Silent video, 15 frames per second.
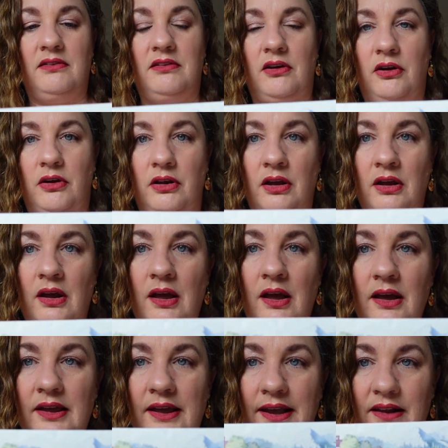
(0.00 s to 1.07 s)
So
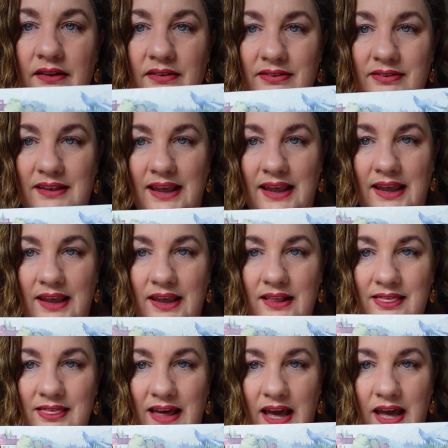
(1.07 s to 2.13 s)
you can see
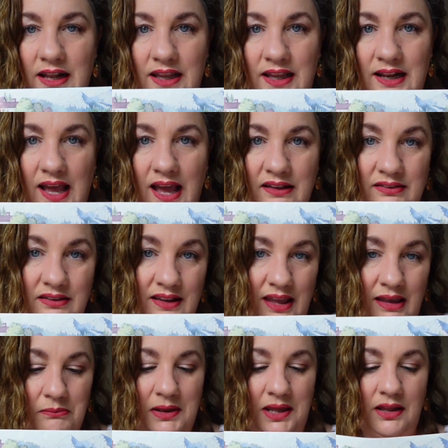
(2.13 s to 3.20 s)
that it has an
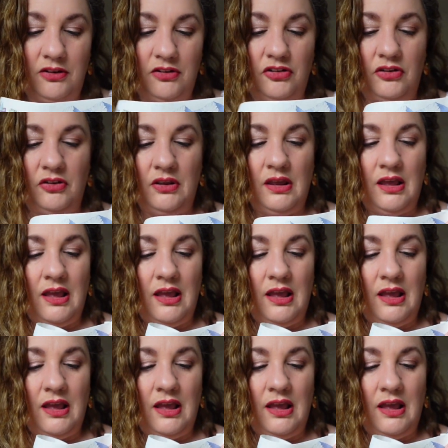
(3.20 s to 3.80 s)
image,